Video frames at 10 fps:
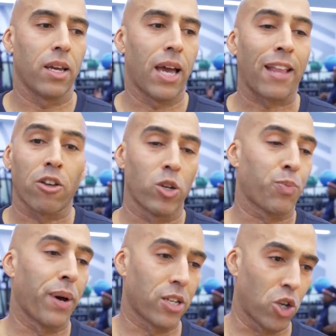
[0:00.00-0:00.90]
I thought he was
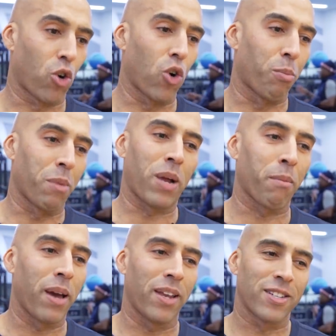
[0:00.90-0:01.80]
playing a joke on me. I'm like,
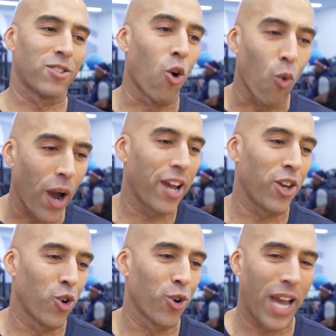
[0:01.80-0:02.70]
man, there's no way
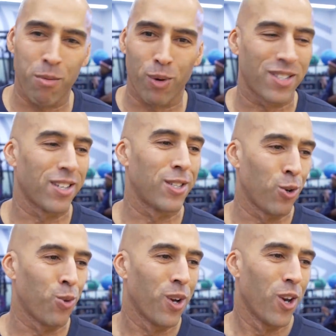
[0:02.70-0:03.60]
you're able to
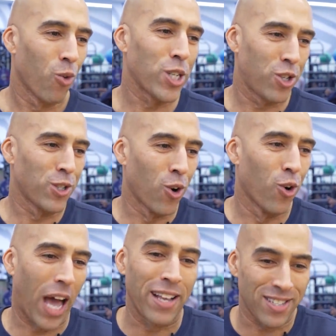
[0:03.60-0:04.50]
do what you're
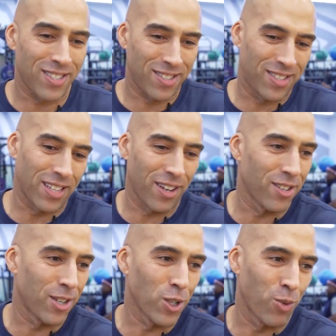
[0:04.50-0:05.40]
doing. I just sit there
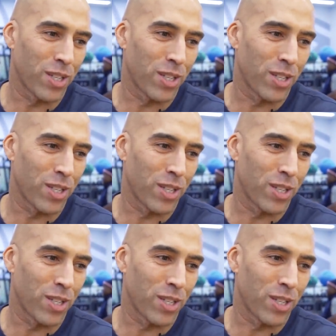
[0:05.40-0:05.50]
and told you